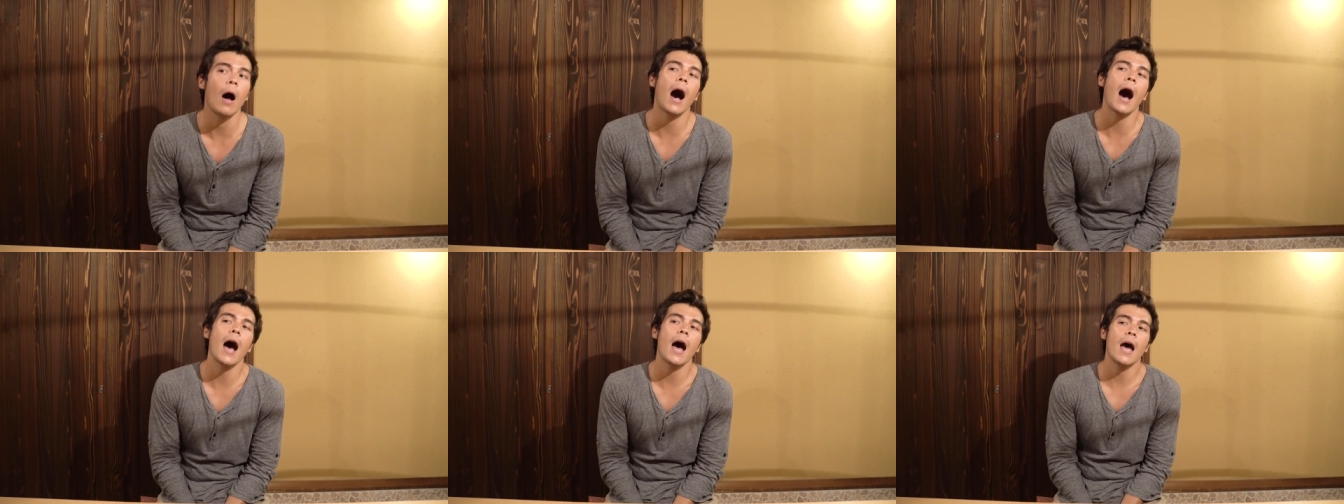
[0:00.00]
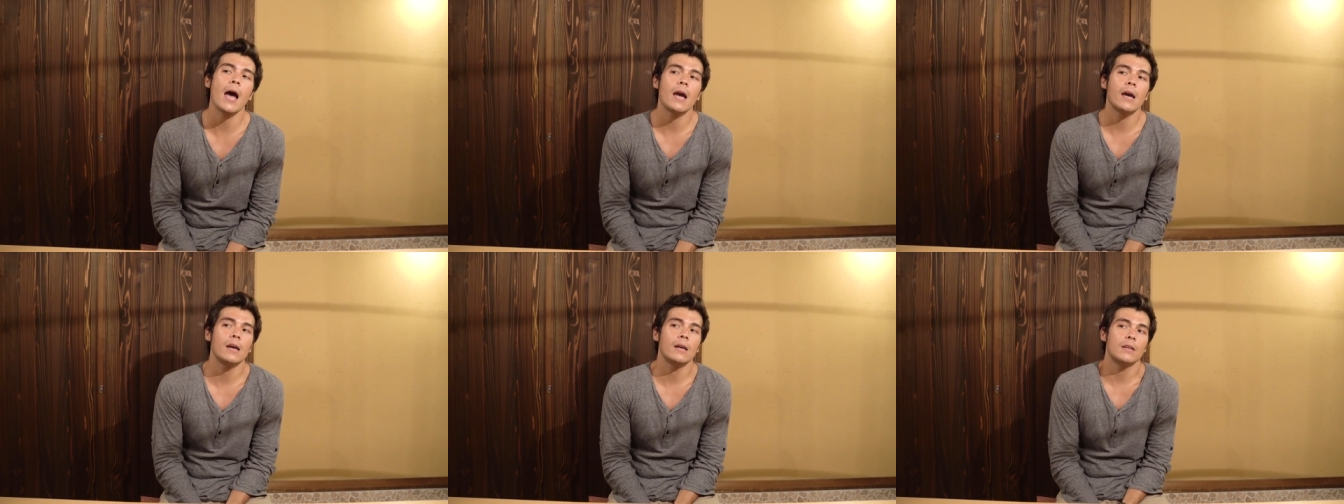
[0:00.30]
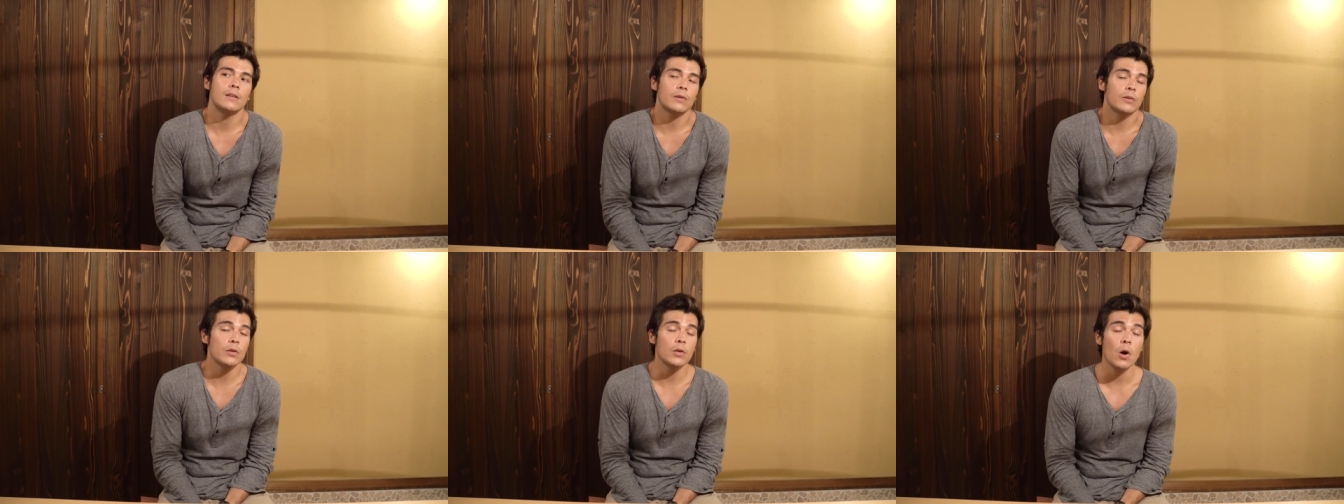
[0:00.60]

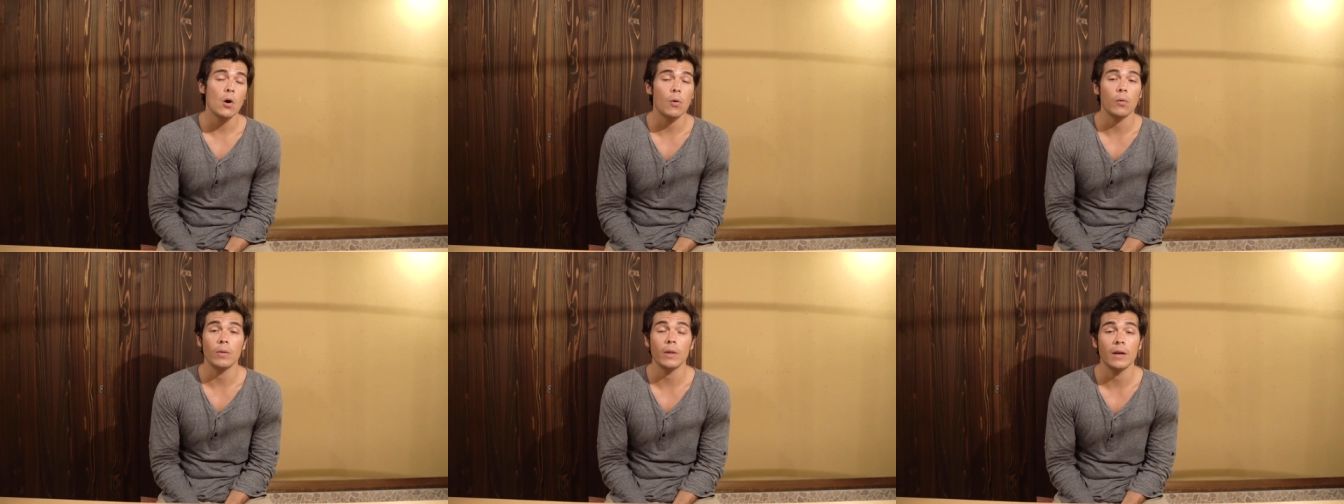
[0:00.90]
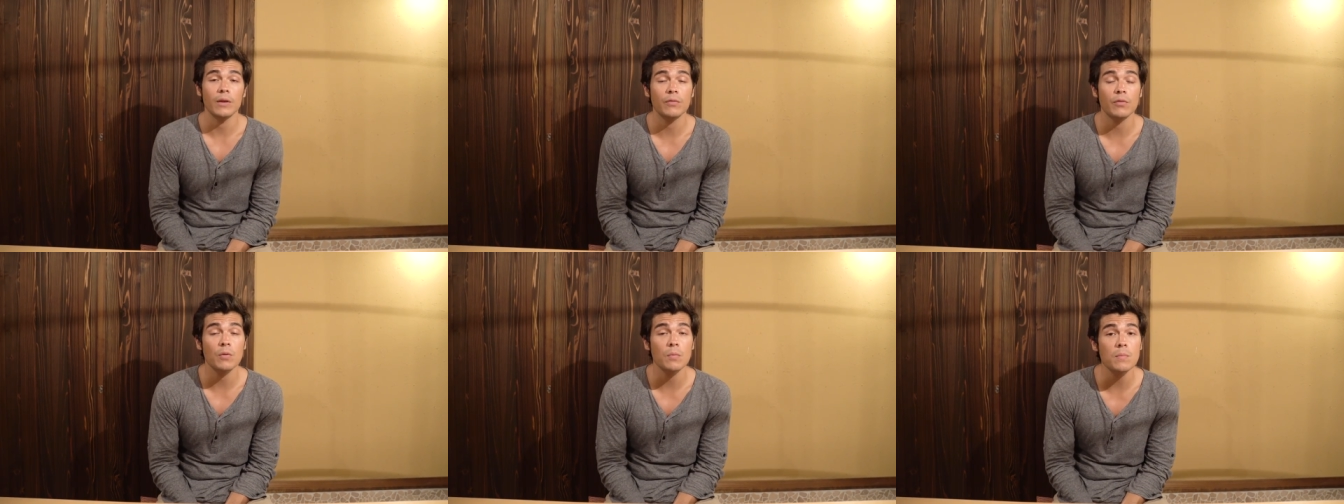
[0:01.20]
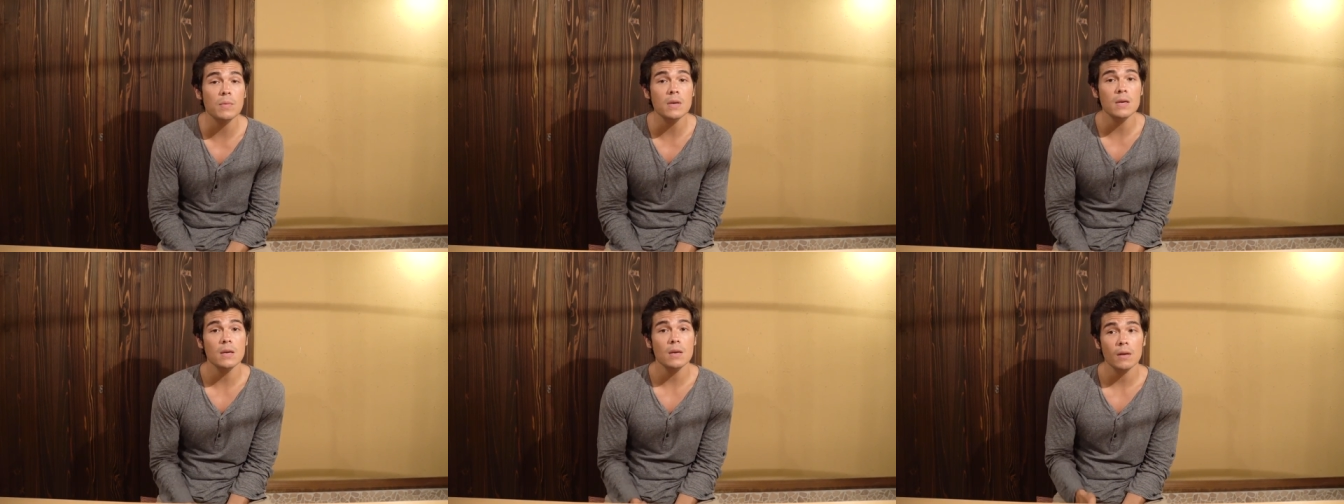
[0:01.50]
I don't know. Like for
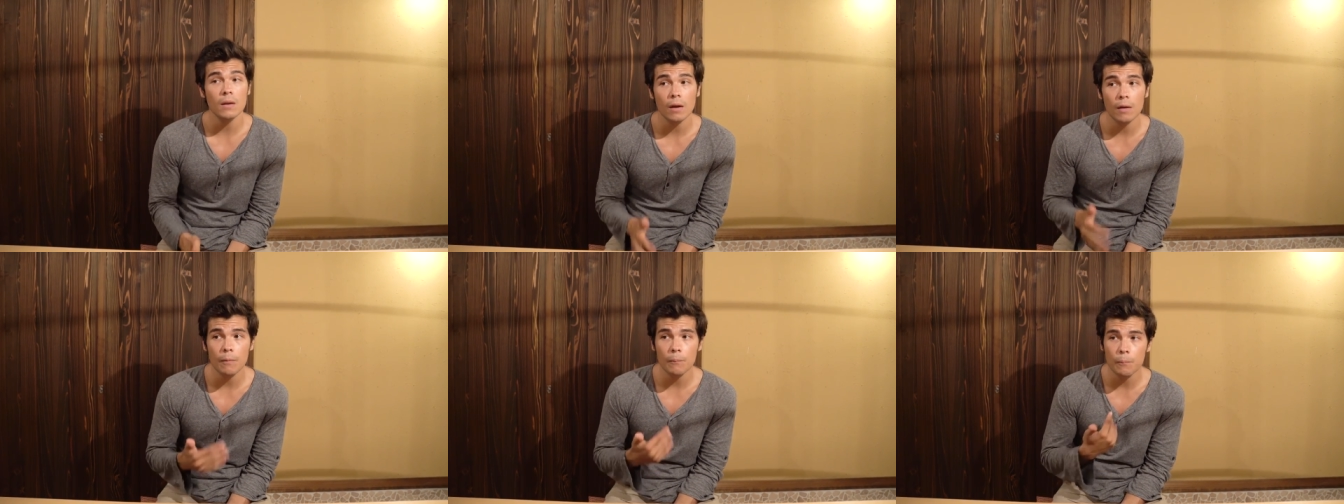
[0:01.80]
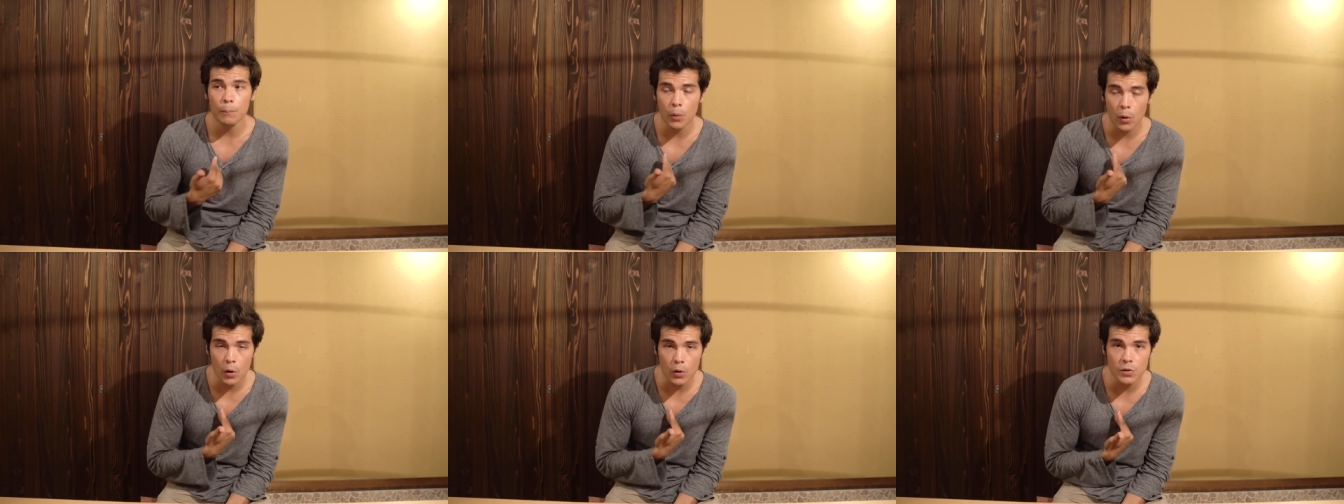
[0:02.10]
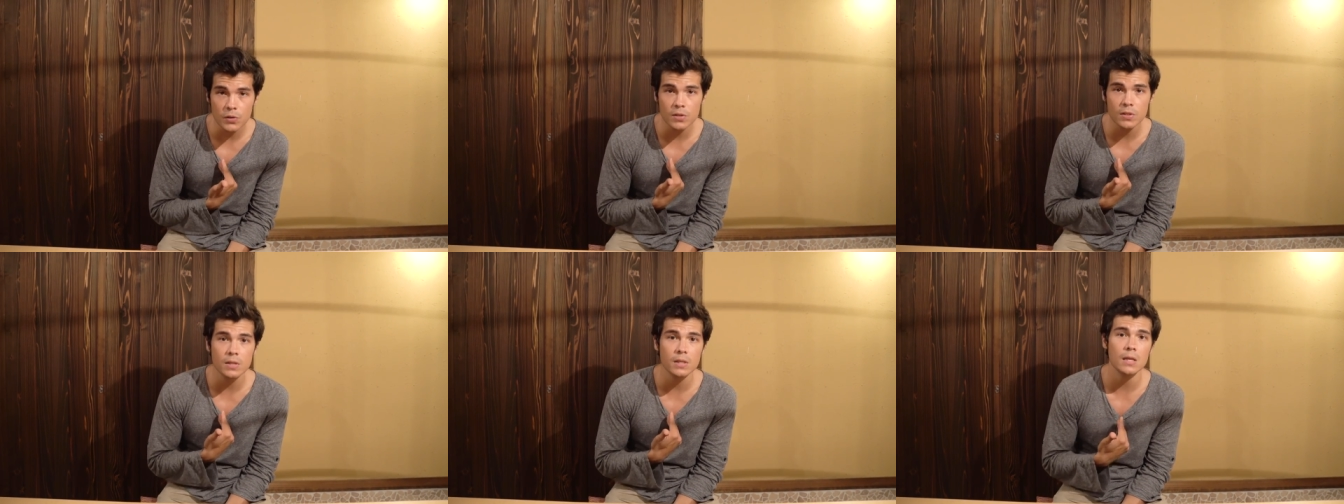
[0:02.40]
me
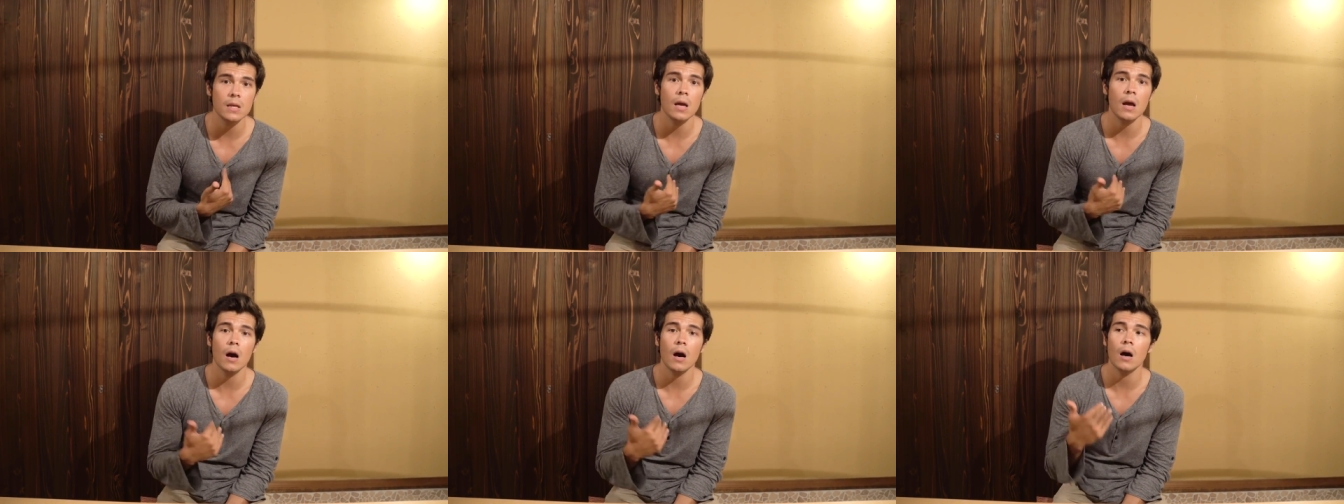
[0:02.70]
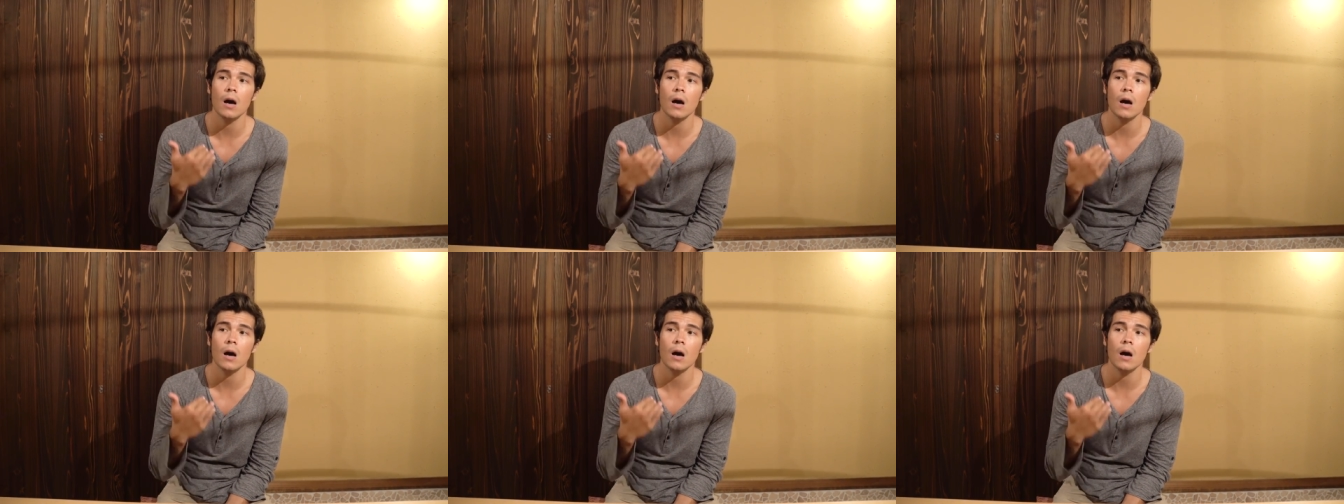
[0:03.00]
personally,